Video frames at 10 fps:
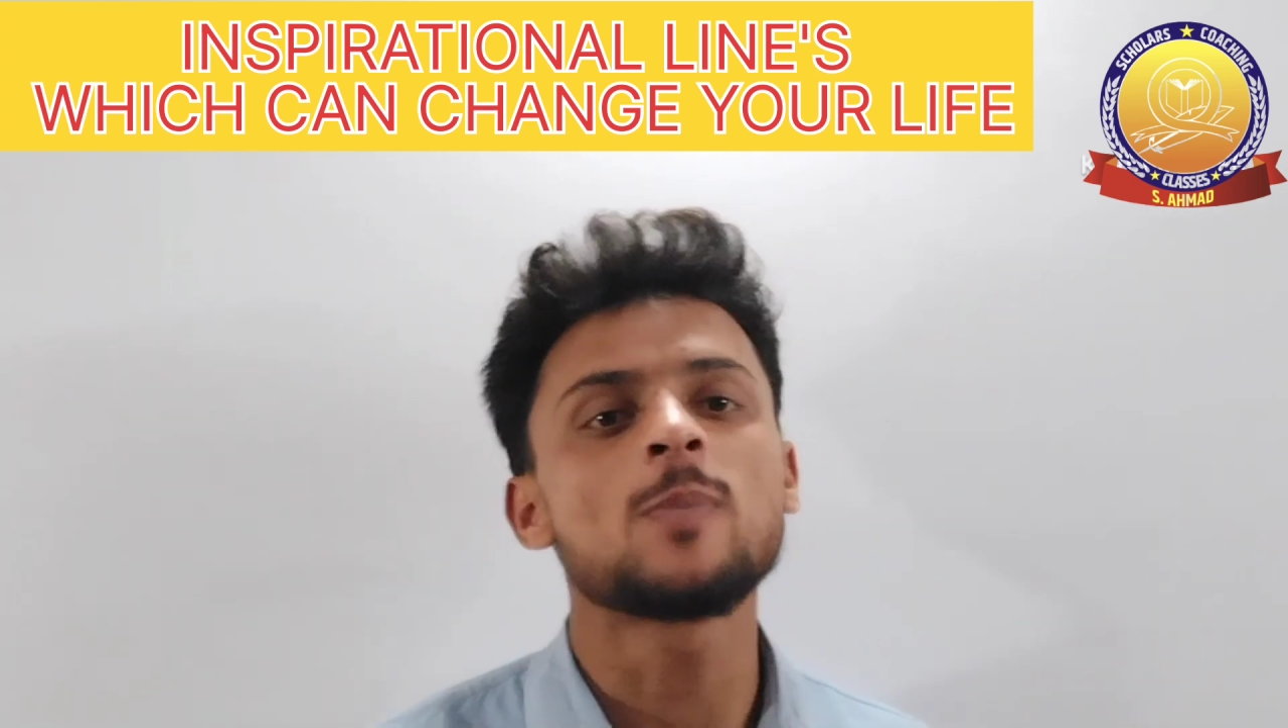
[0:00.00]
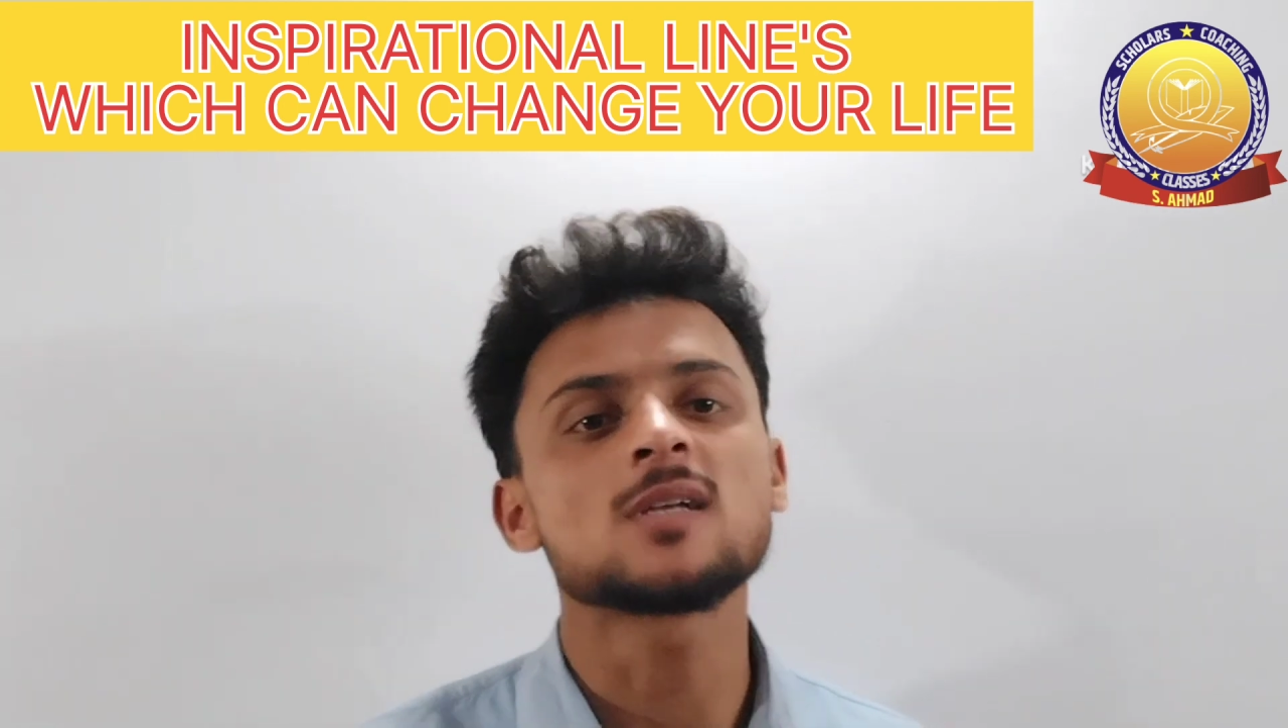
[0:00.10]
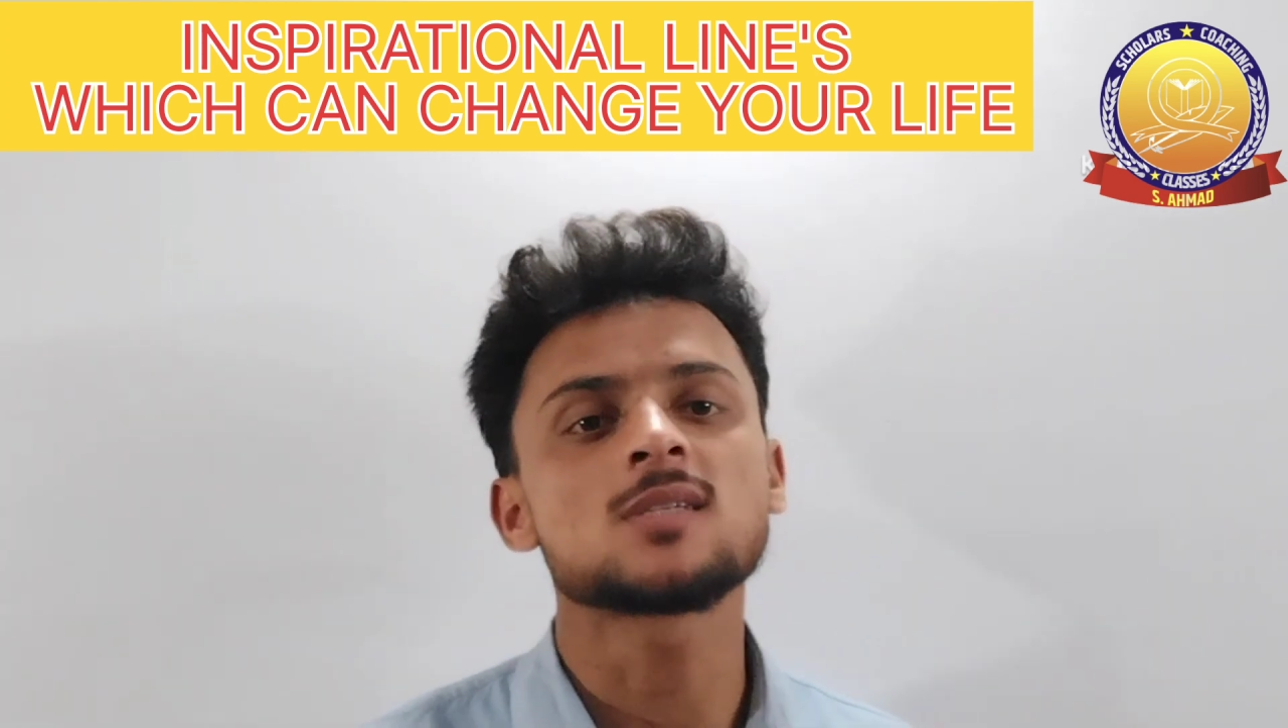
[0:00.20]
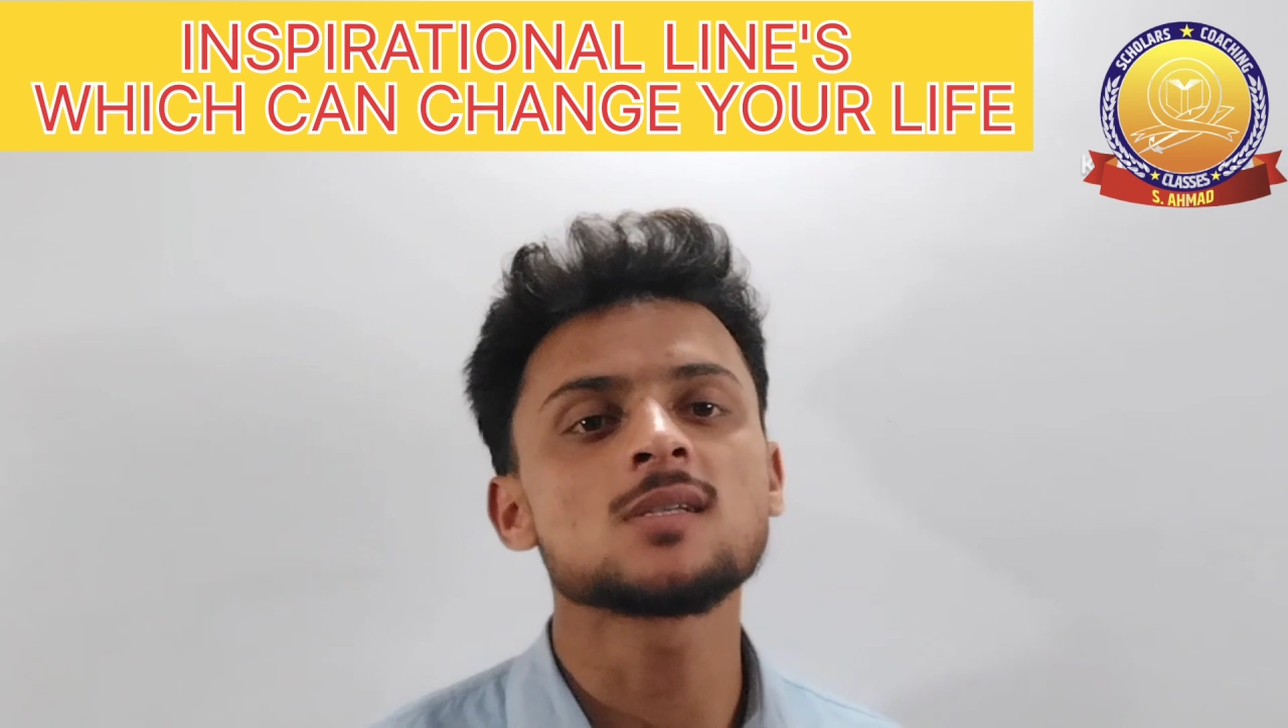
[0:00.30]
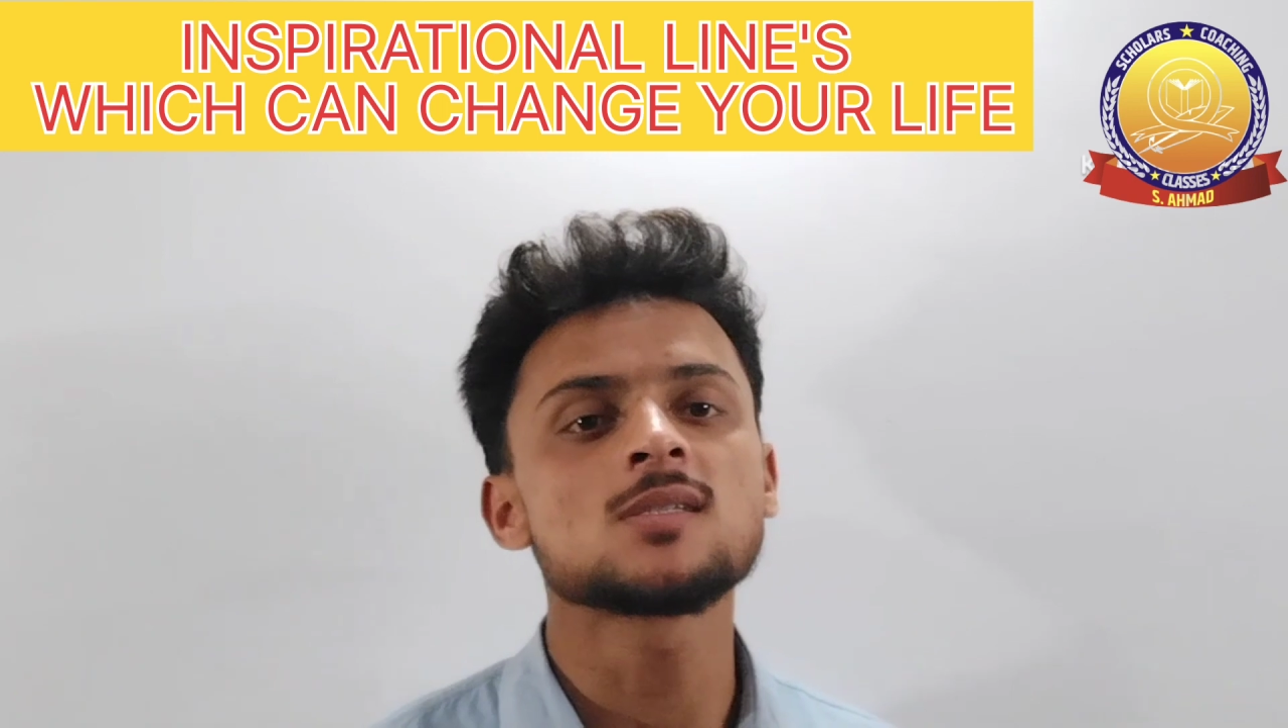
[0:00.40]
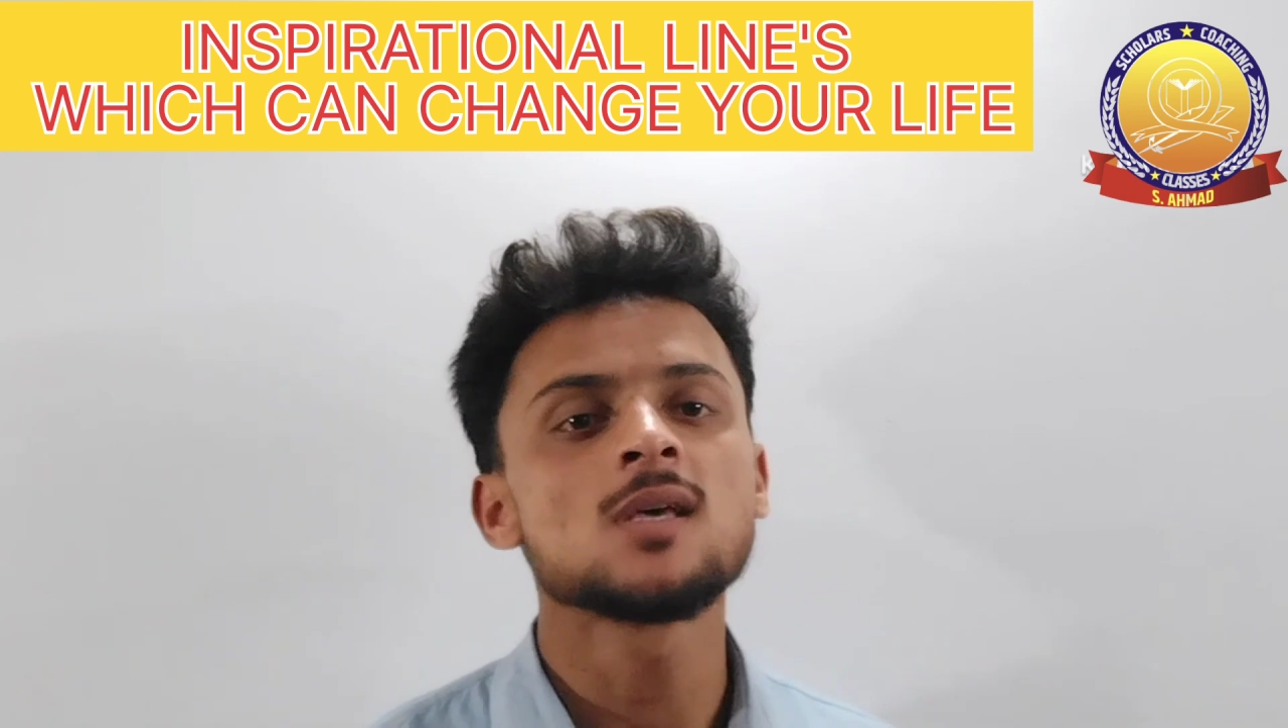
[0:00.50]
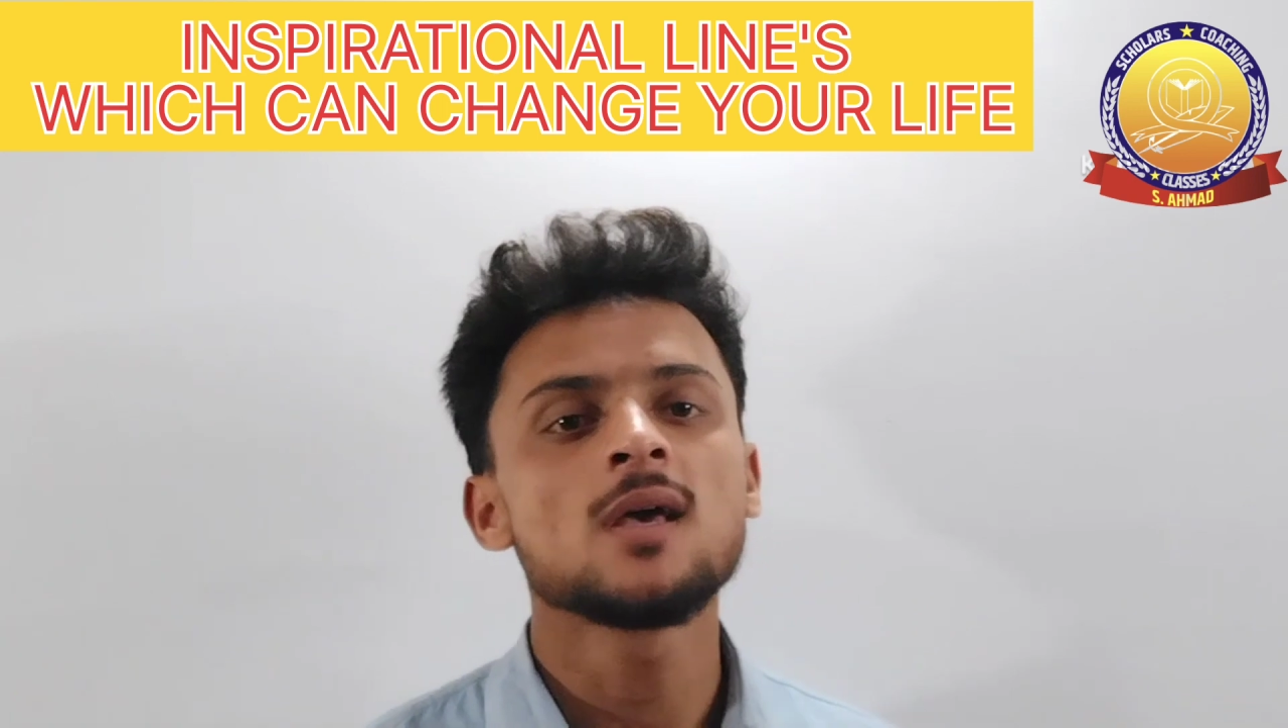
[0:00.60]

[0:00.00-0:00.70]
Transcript: persons